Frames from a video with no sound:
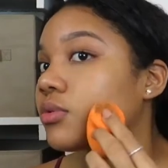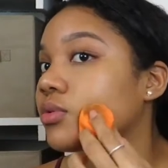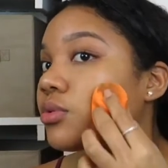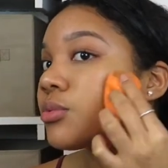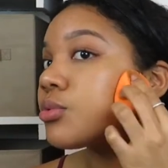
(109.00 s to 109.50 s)
It
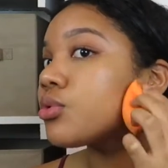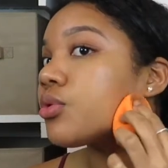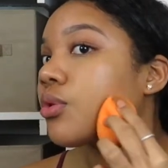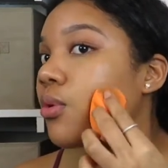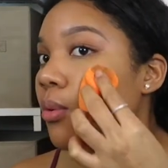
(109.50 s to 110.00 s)
was doing
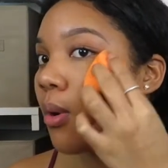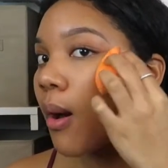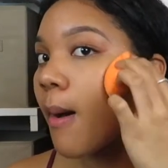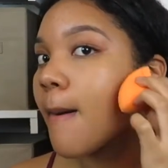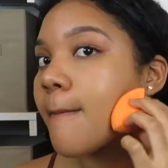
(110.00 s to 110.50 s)
too
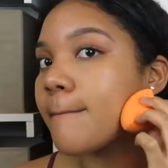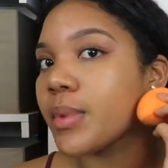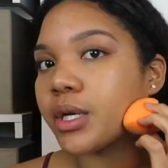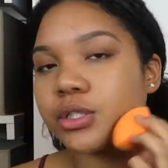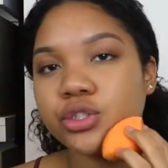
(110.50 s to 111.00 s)

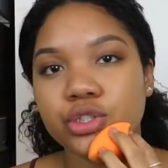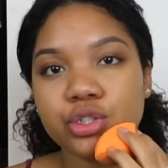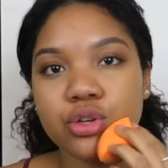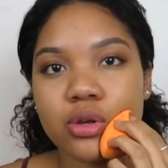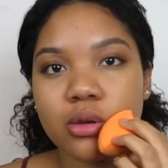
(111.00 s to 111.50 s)

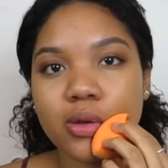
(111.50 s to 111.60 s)
much.